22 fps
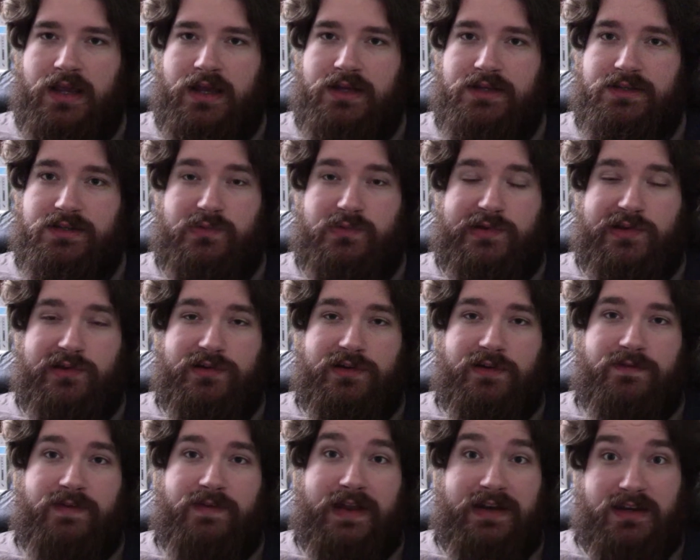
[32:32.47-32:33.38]
He says when you're
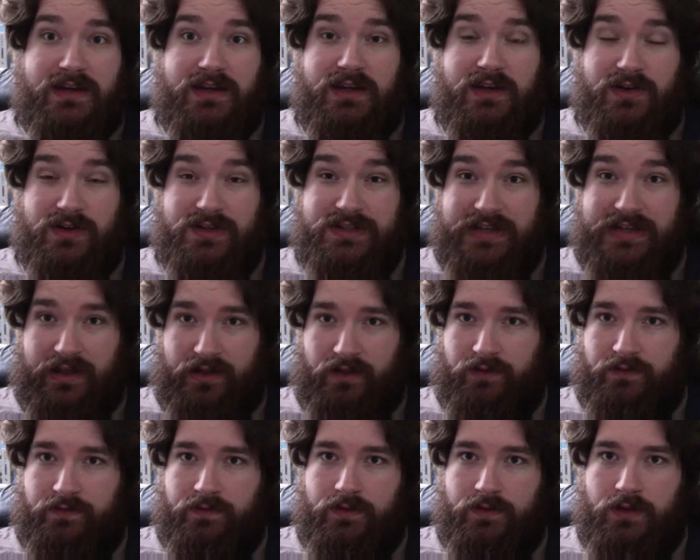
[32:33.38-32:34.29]
defending
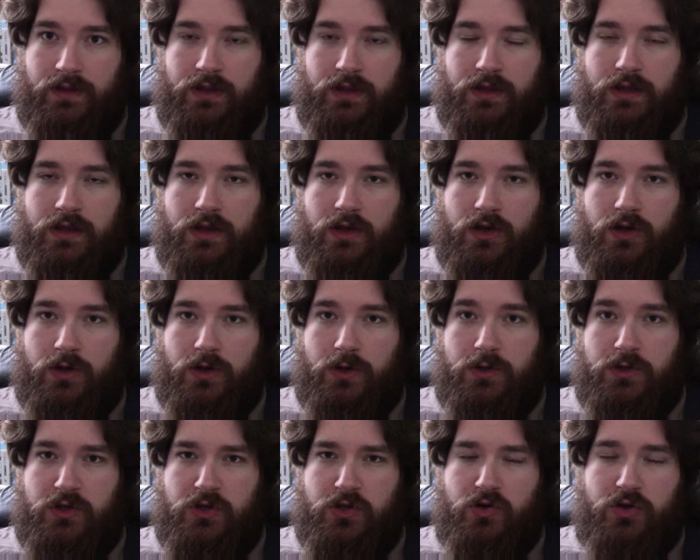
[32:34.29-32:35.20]
yourself,
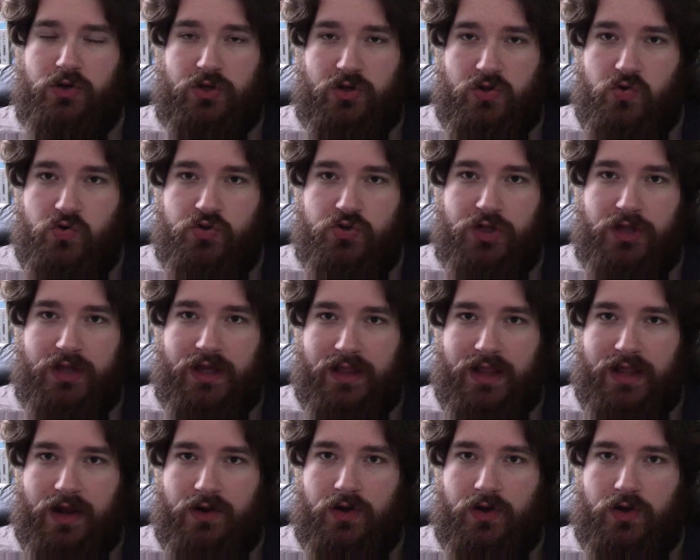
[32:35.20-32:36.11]
you're usually
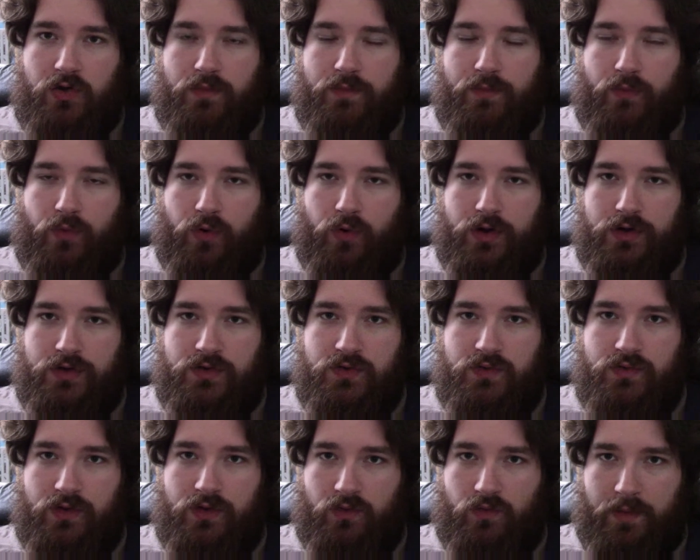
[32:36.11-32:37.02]
allowed to do more
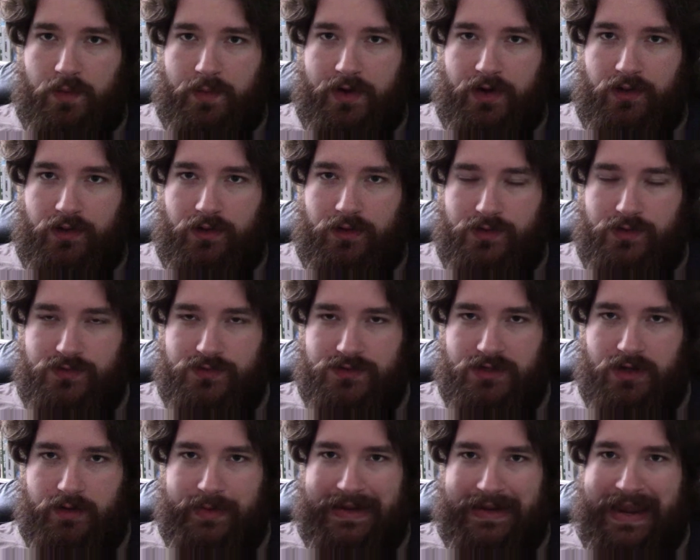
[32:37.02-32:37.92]
to the criminal who's
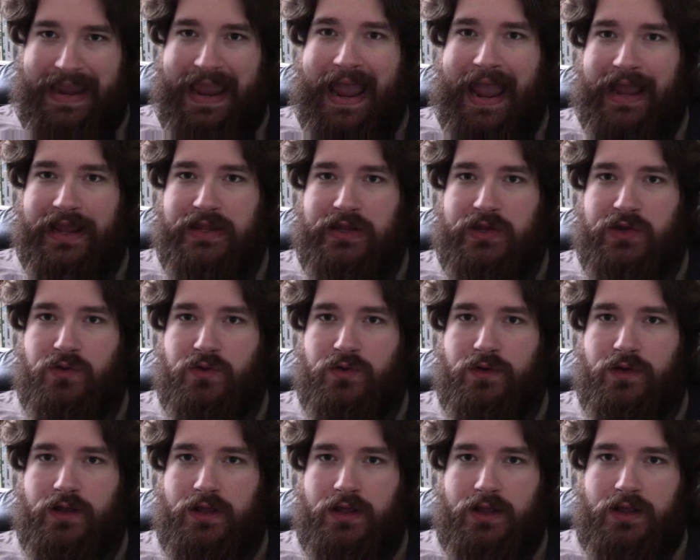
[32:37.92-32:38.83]
coming at you
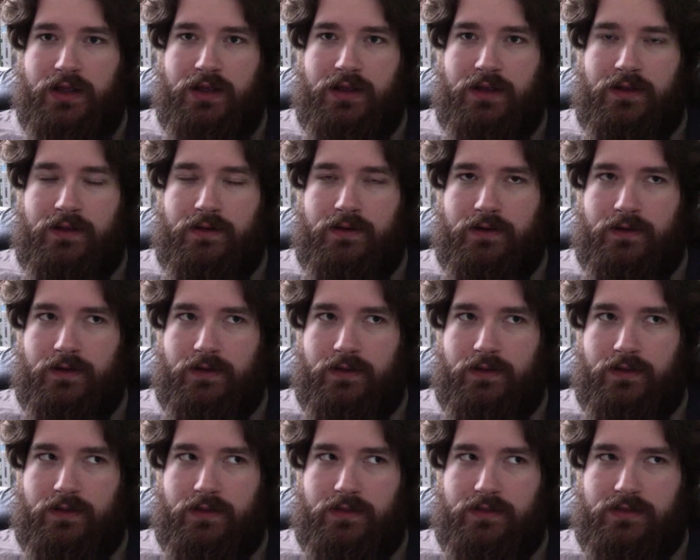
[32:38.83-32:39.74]

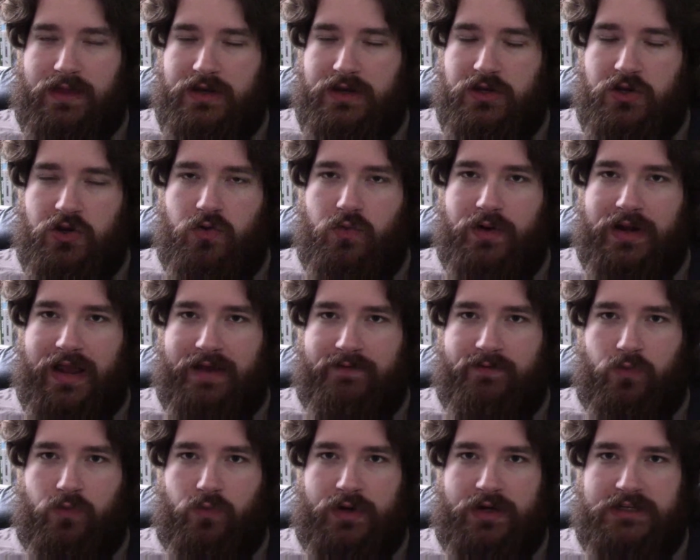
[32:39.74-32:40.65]
than you would
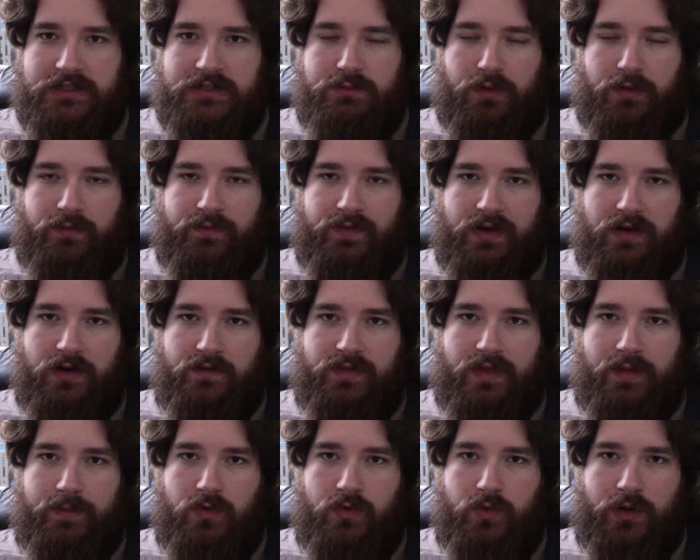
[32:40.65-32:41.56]
have a reasonable fear of
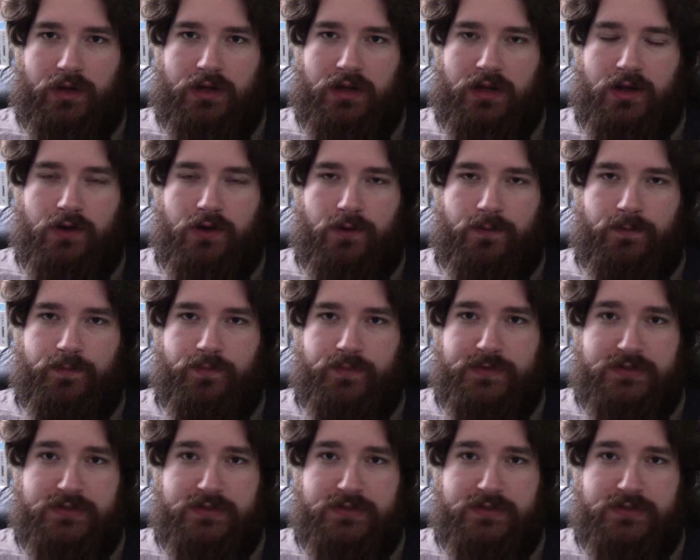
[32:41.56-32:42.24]
them doing to you.